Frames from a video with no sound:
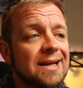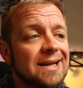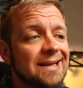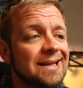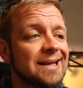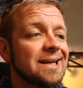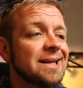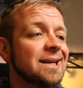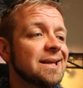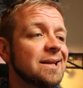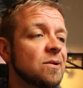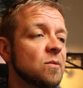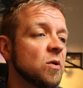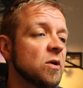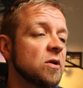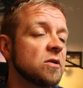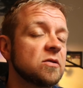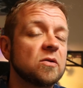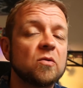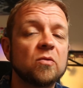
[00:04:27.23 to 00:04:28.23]
I like it,
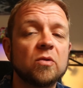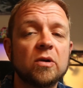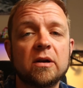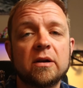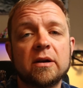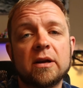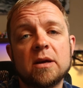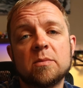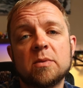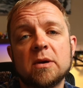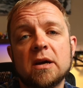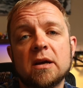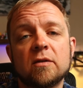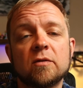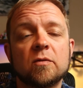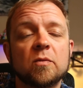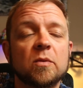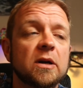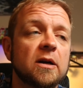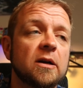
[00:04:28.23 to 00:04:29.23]
works great on
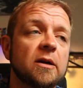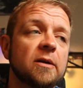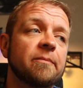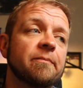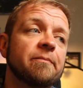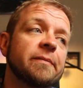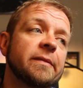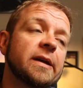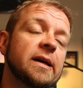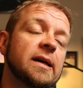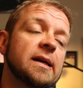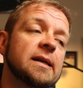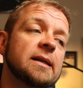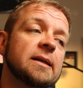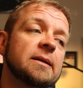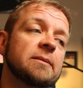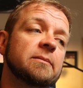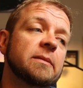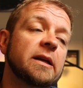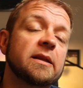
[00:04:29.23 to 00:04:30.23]
iPad as well.
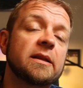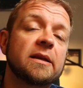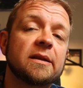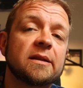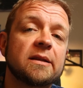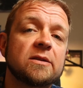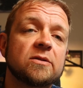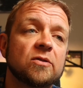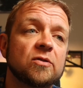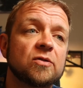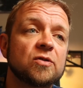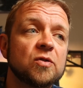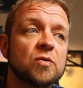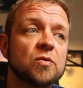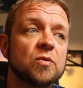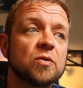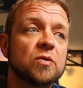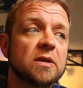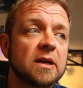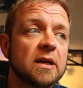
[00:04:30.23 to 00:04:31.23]
Um, I think these are
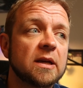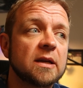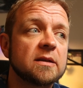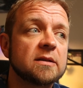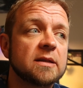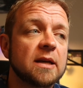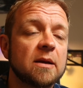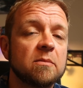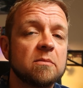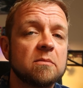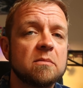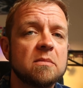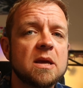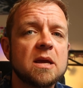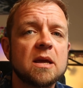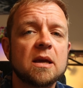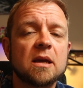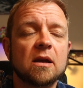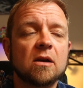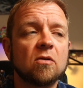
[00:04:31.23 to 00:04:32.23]
two things that
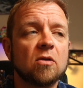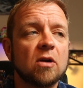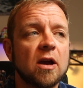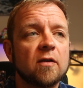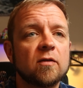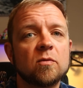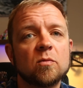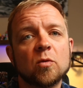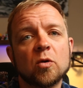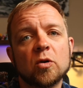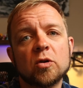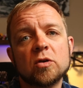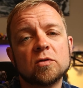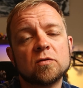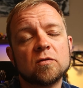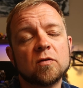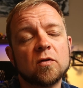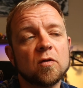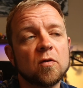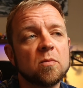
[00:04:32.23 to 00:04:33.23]
make Craft more
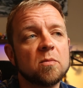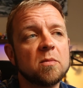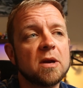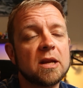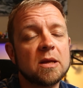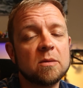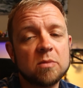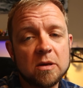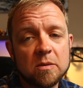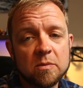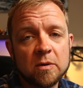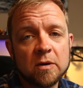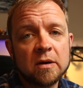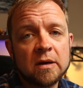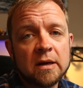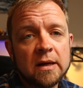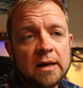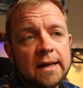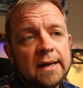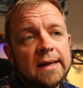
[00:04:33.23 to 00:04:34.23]
useful for many
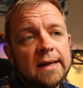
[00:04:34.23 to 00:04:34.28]
people.